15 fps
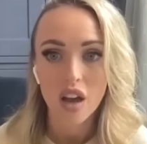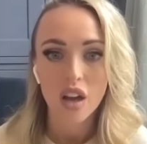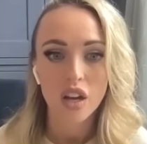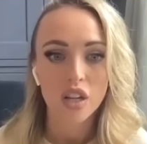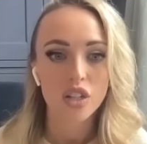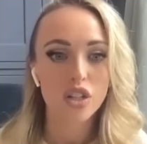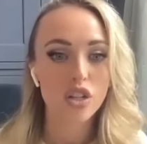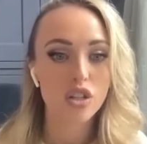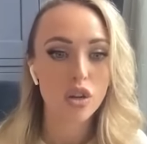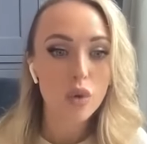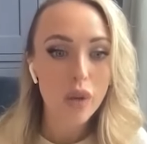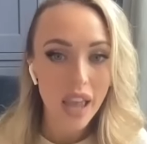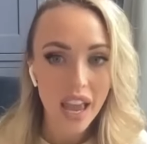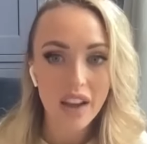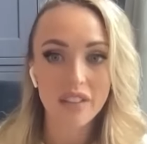just so
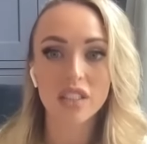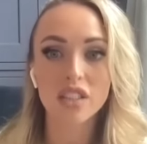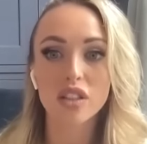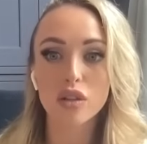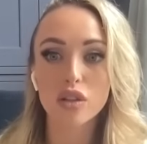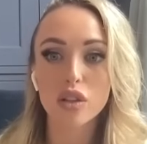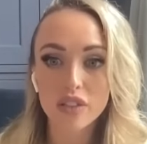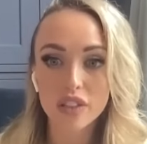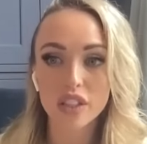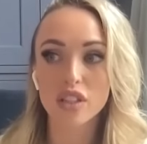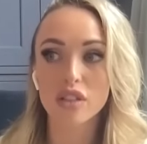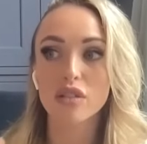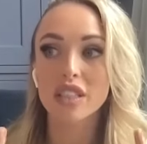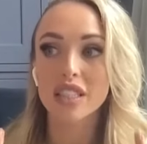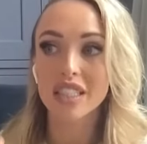caring, so loving, so
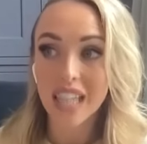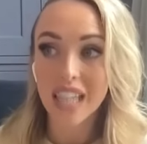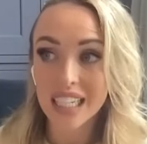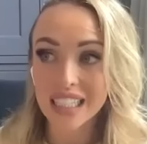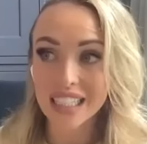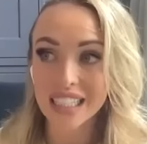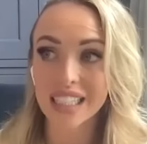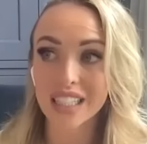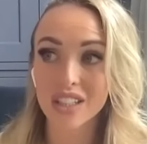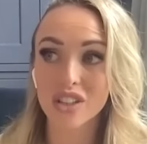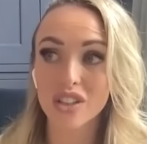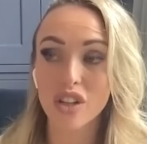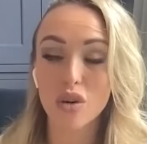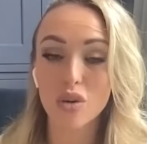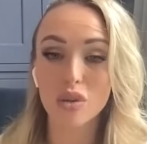understanding, and so
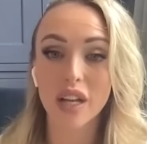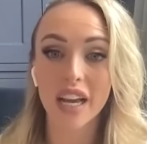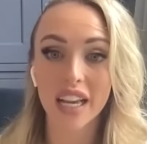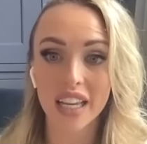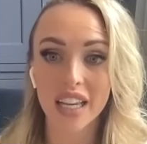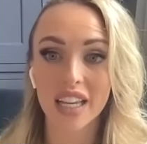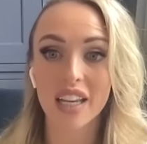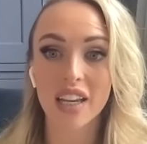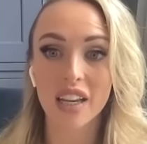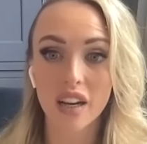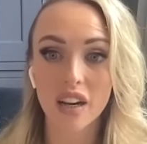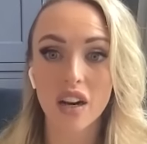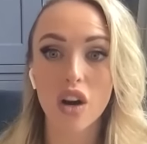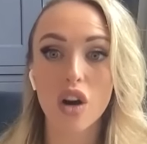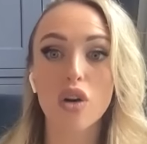like,
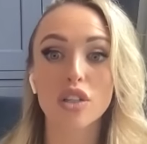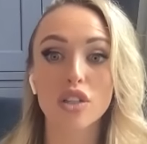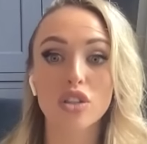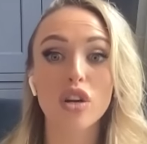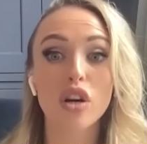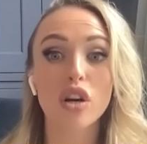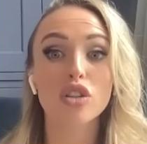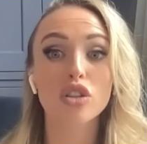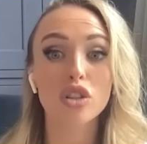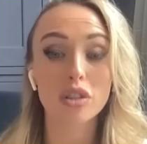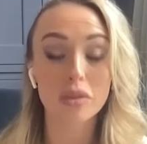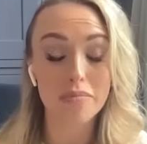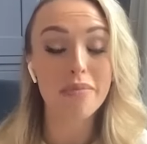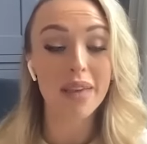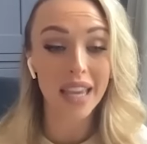oh, it's not just
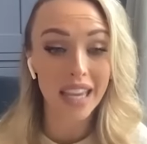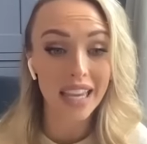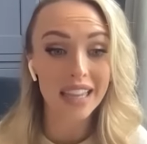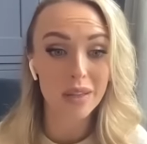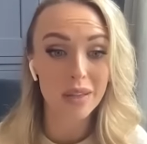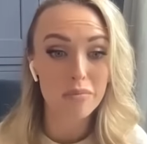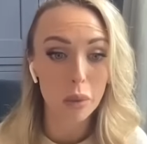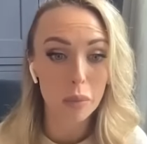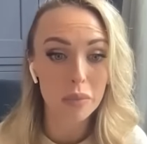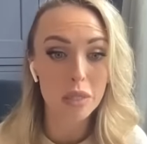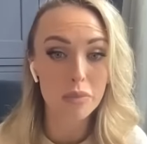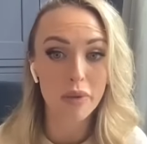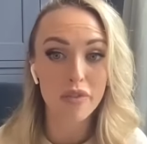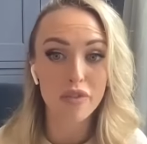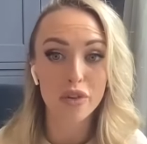me, the mum that's been
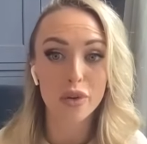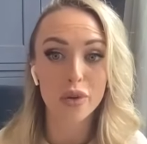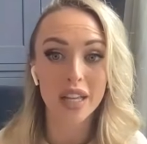through this.